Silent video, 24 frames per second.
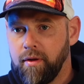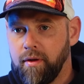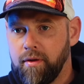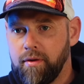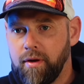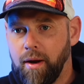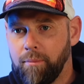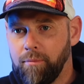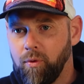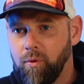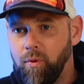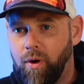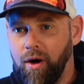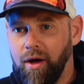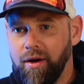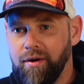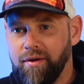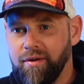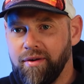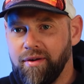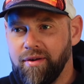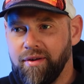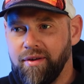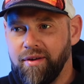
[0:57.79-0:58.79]
Number 1,
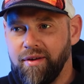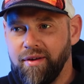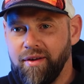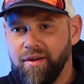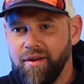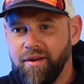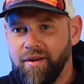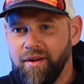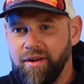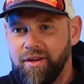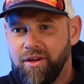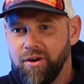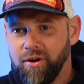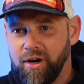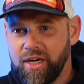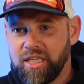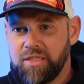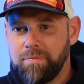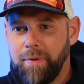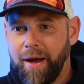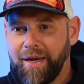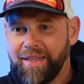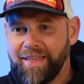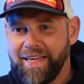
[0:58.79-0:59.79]
you're
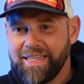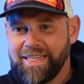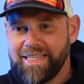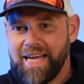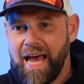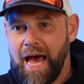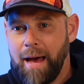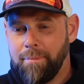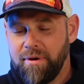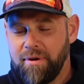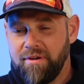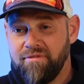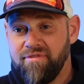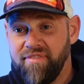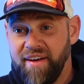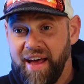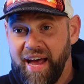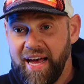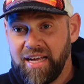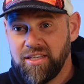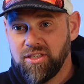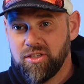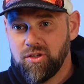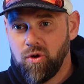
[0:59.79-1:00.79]
expecting it to happen
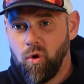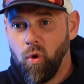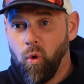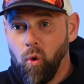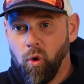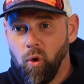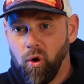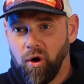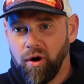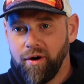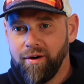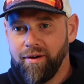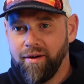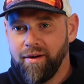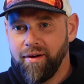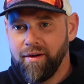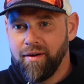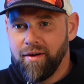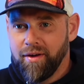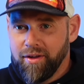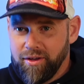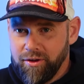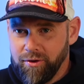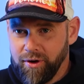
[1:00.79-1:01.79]
fast, or
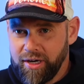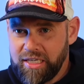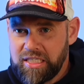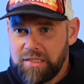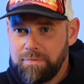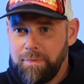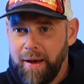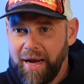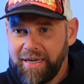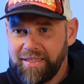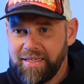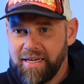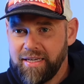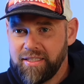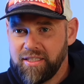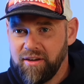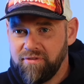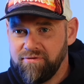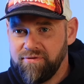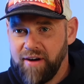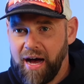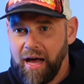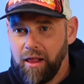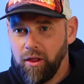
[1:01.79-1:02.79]
you expect it to
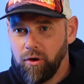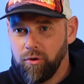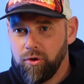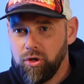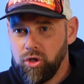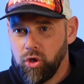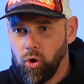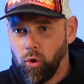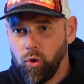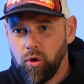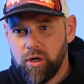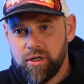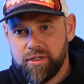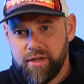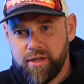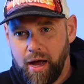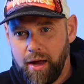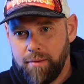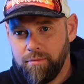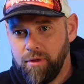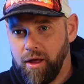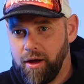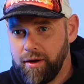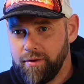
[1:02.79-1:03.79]
follow your
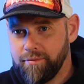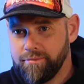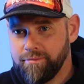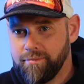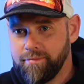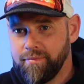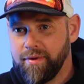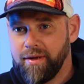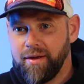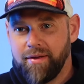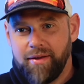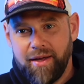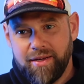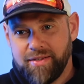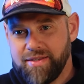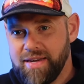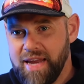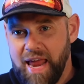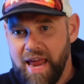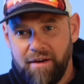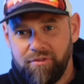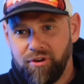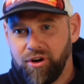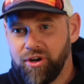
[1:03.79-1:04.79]
timeline. It's
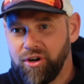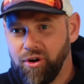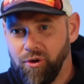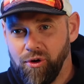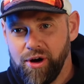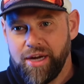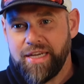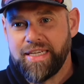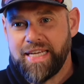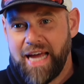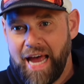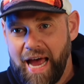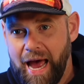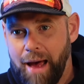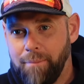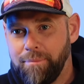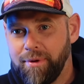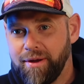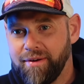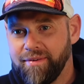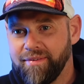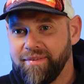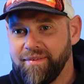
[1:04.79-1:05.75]
never going to happen.